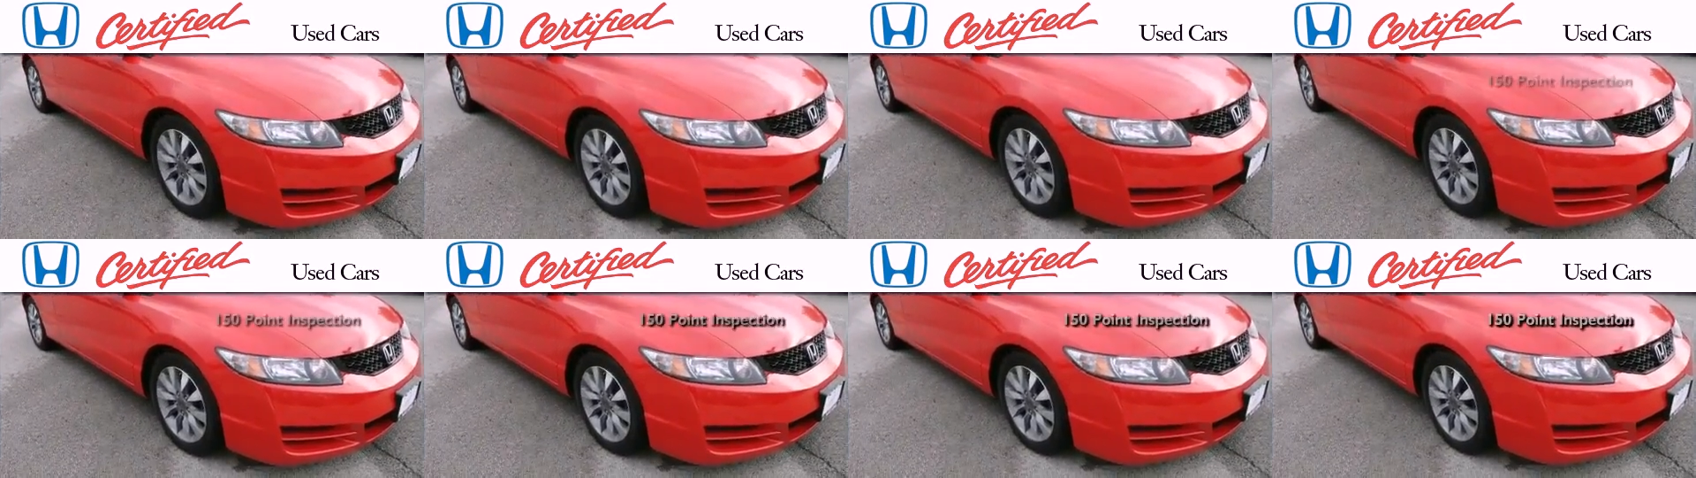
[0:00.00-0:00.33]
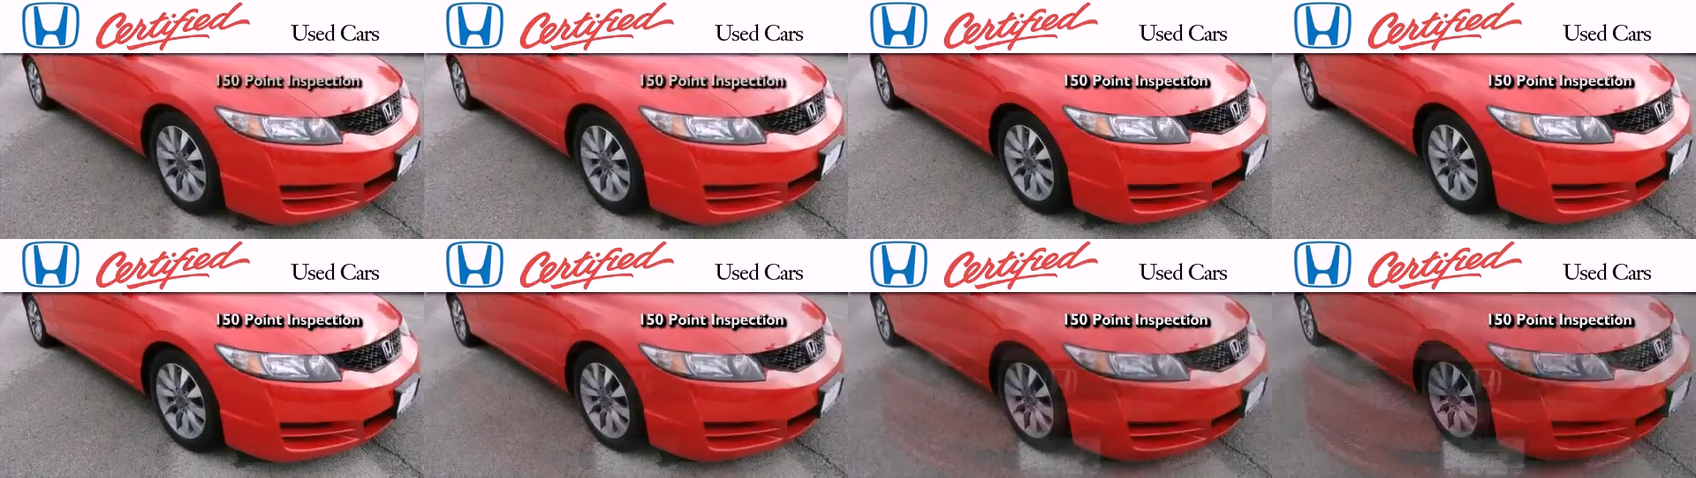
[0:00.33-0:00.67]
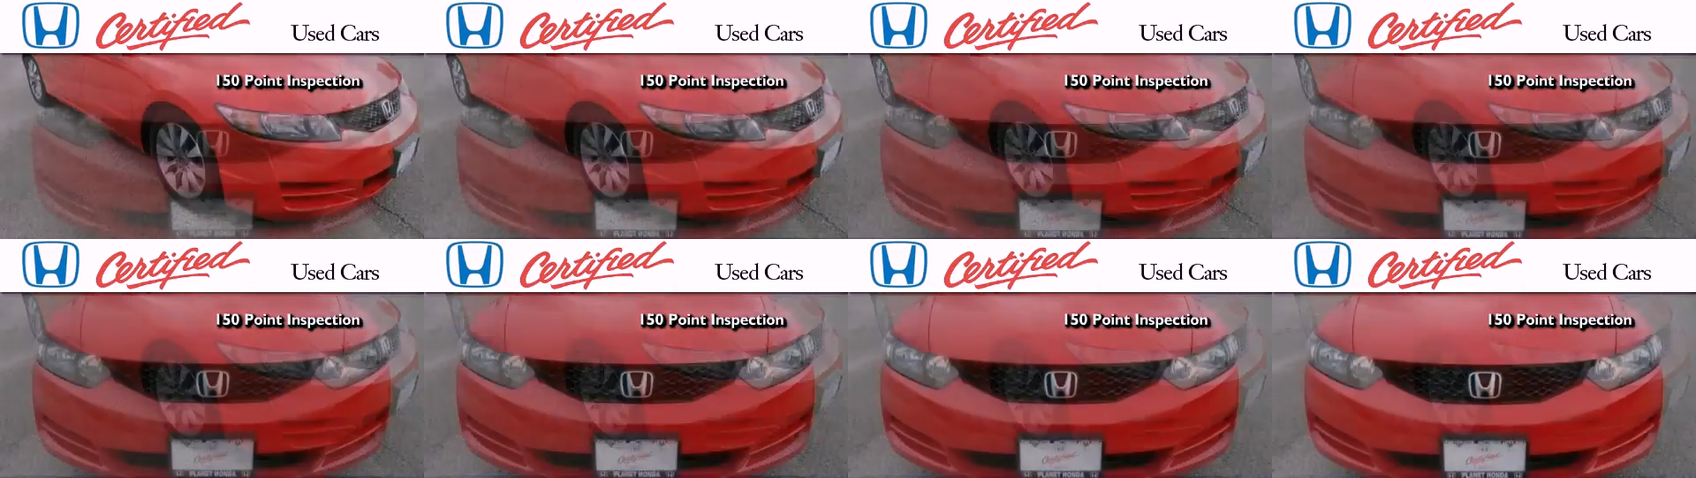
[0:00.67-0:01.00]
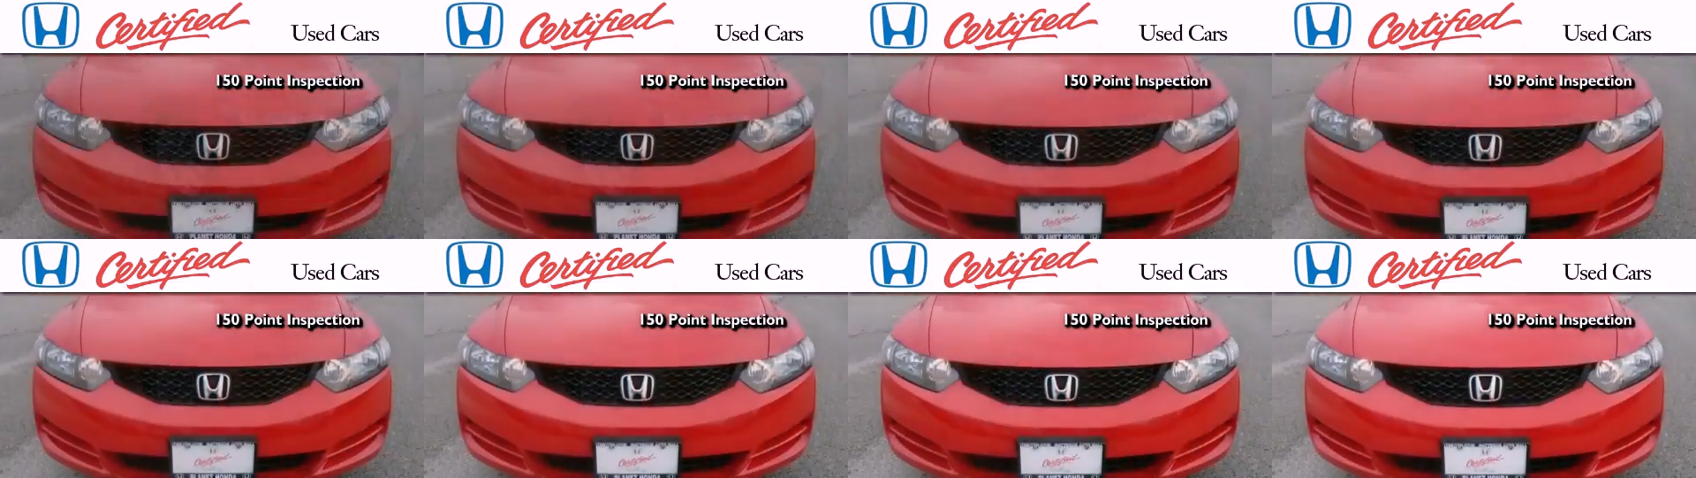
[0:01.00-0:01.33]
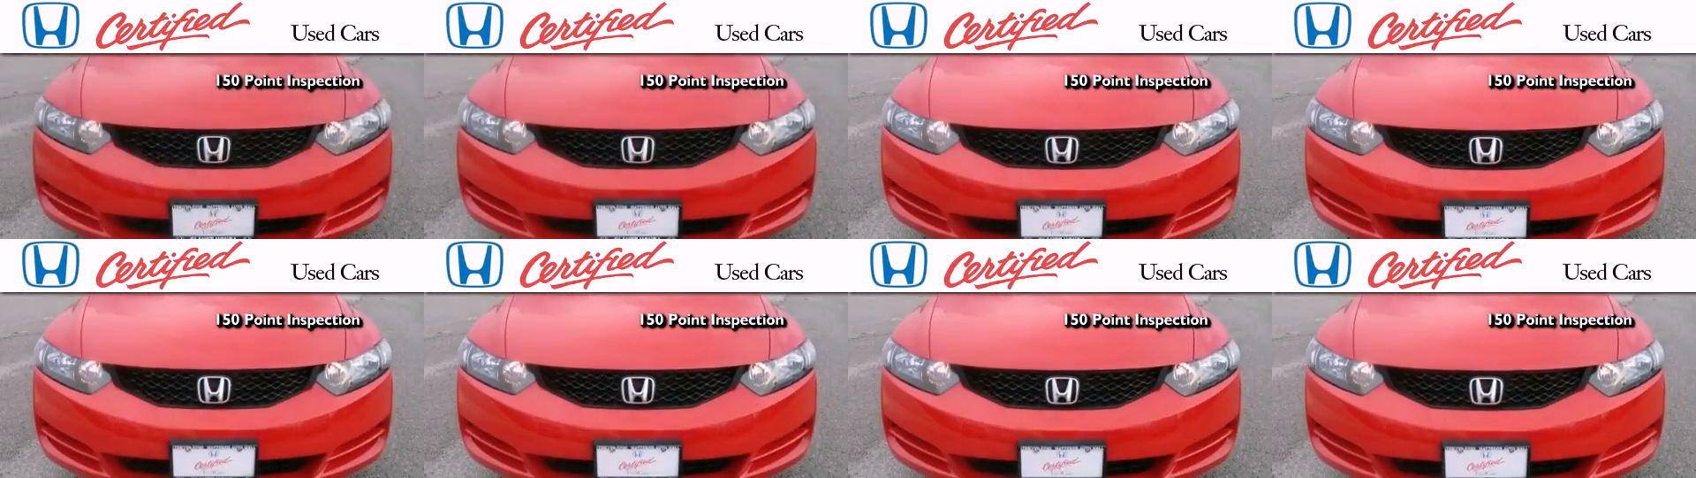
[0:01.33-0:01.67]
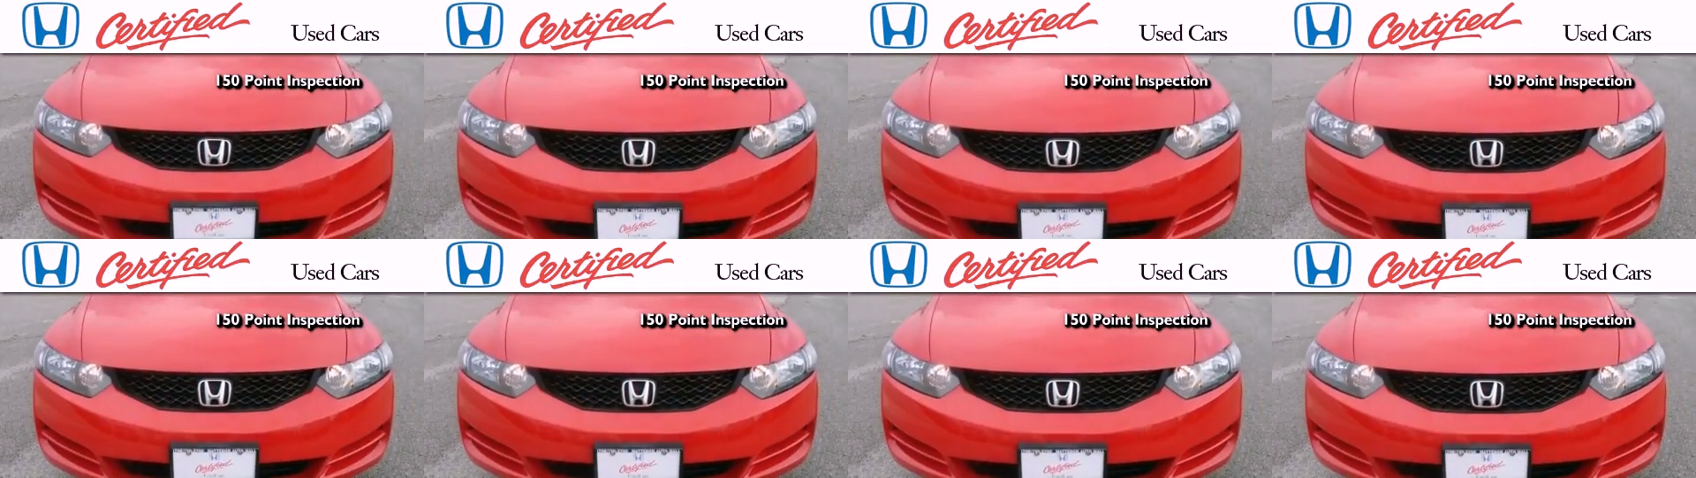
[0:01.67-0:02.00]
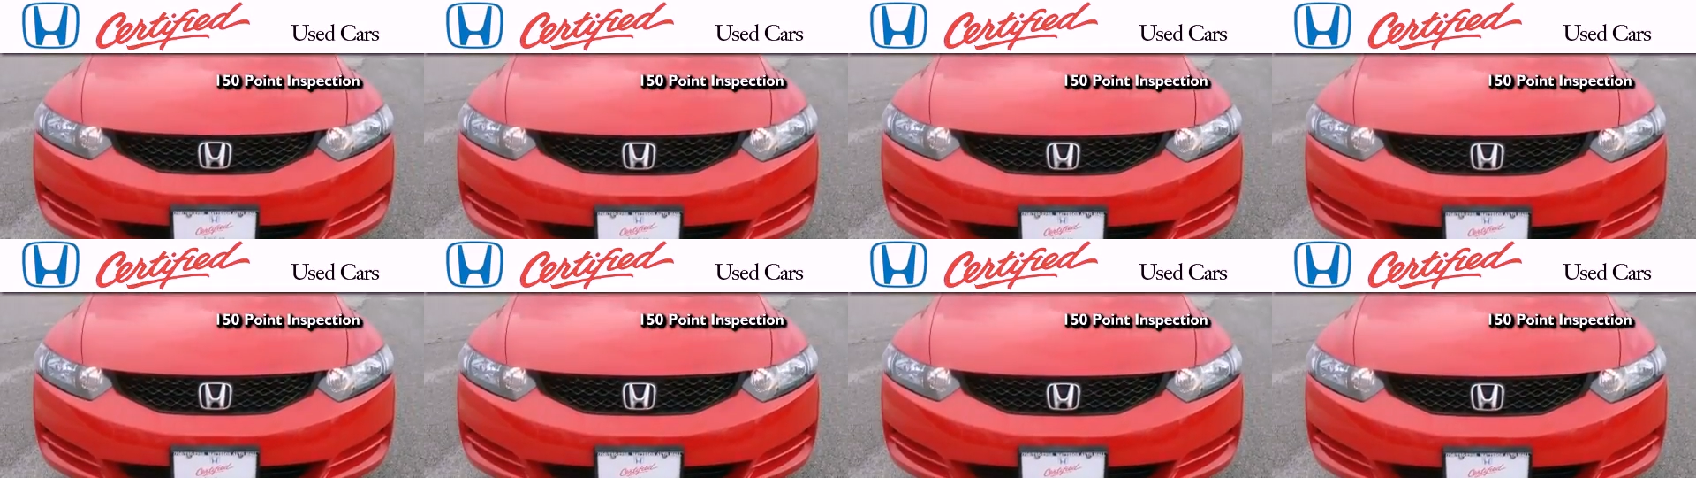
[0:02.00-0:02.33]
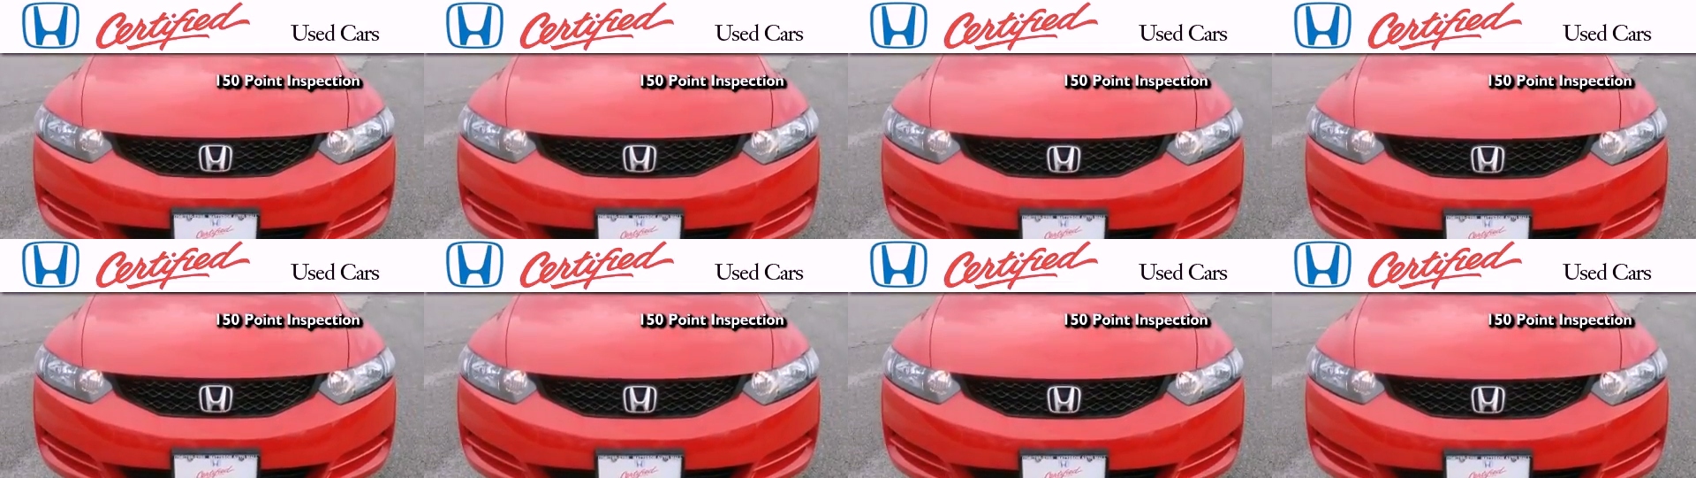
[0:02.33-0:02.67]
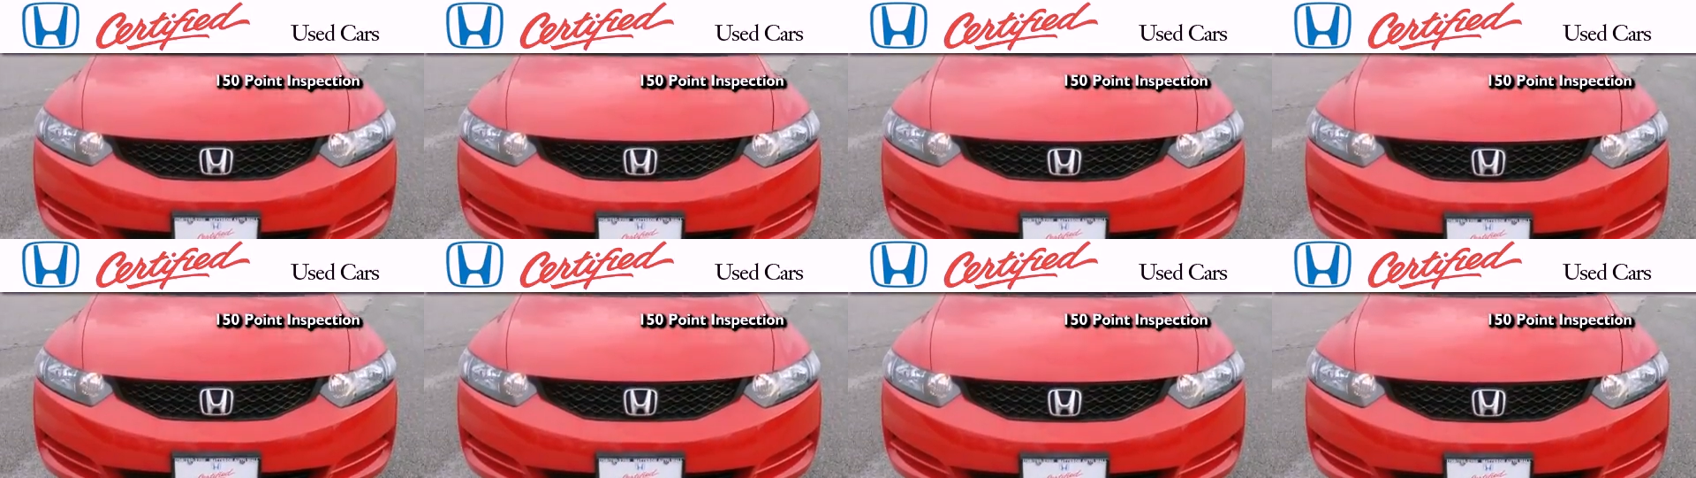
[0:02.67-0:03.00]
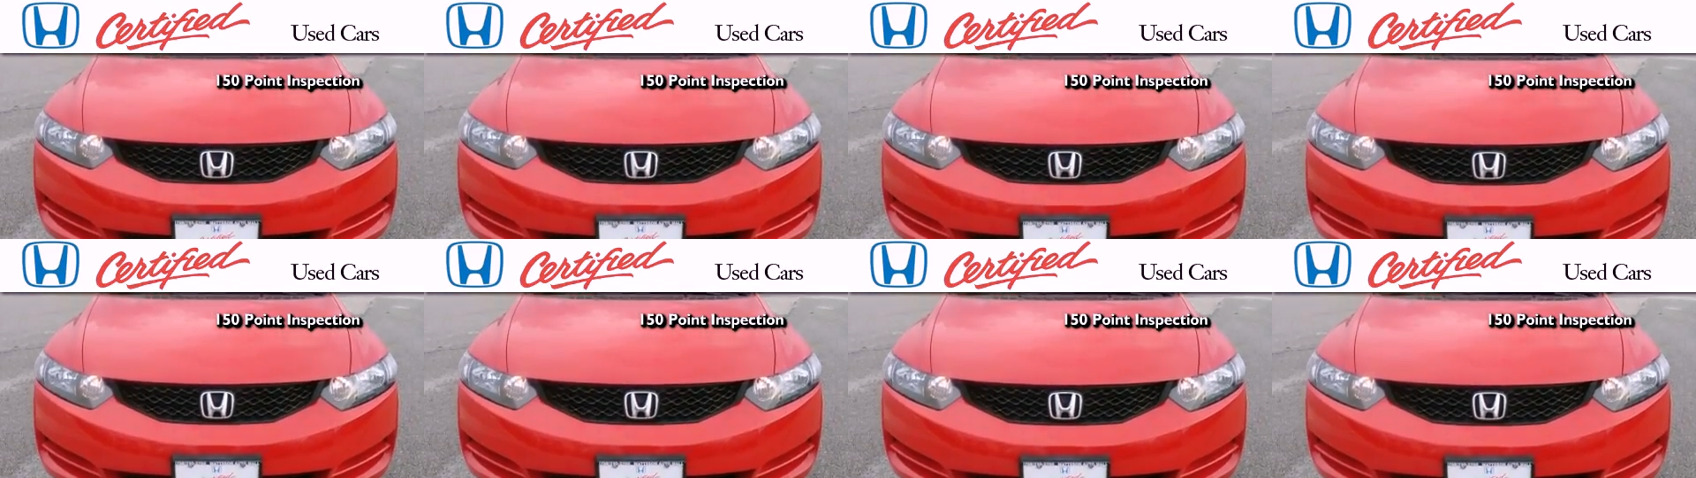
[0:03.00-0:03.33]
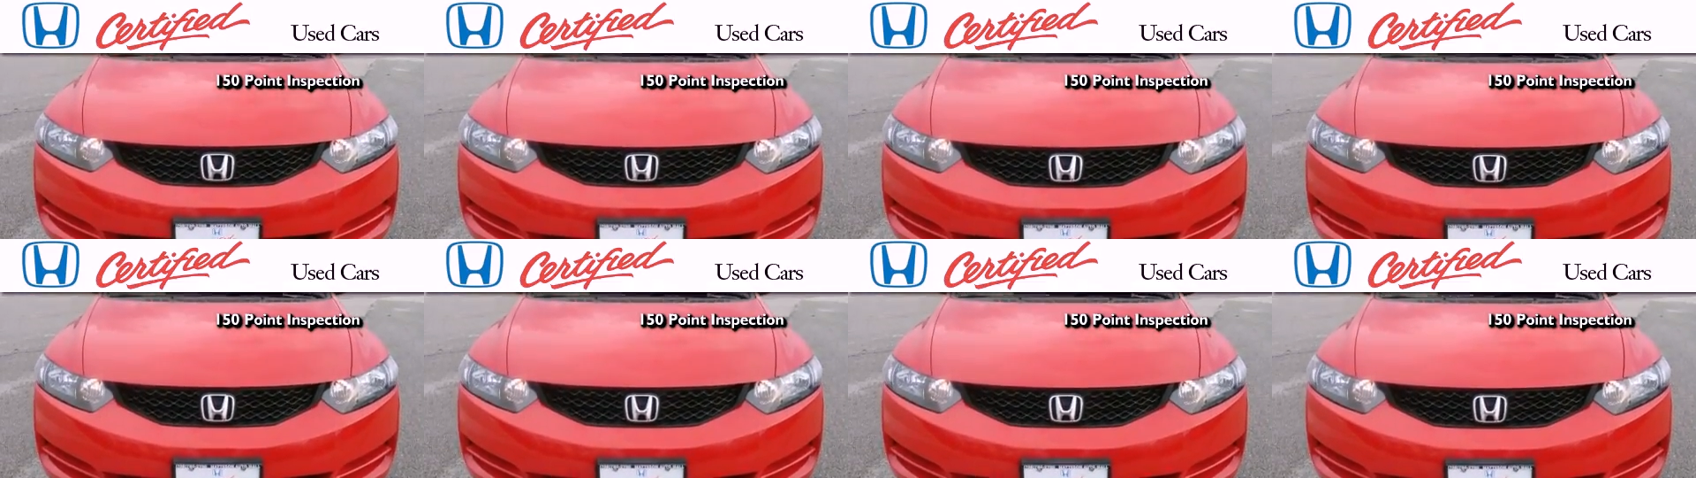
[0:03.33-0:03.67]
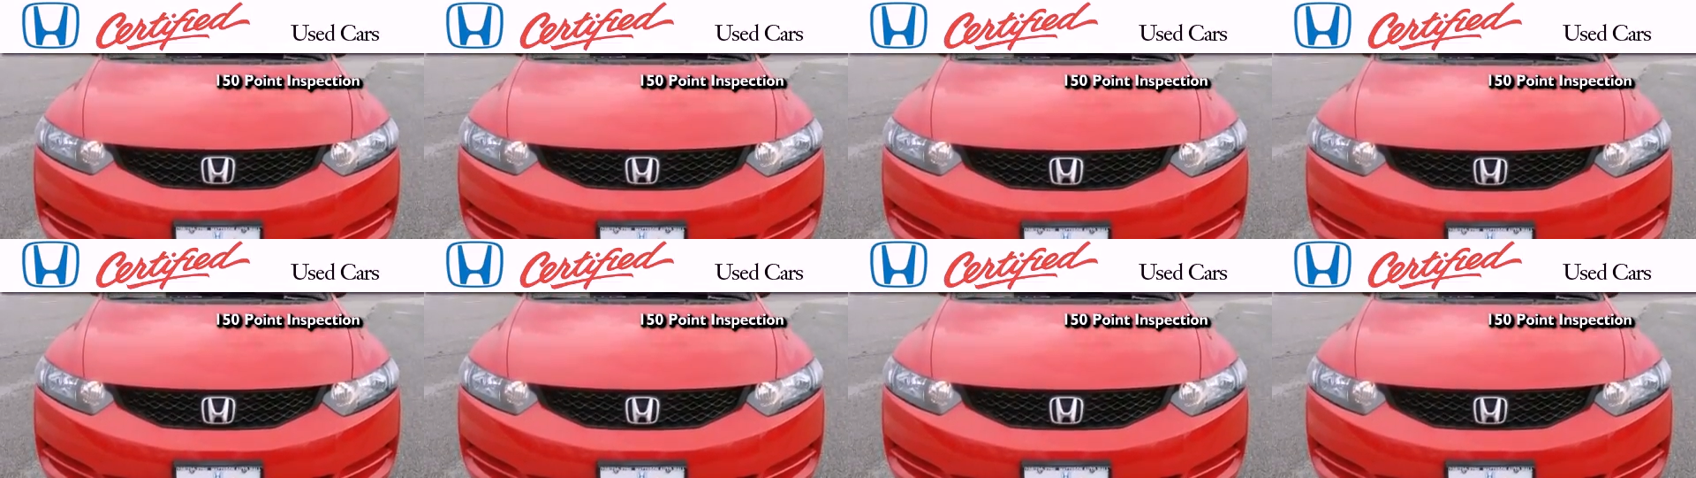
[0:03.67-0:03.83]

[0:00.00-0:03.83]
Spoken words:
No face is visible, so there are no lips to read.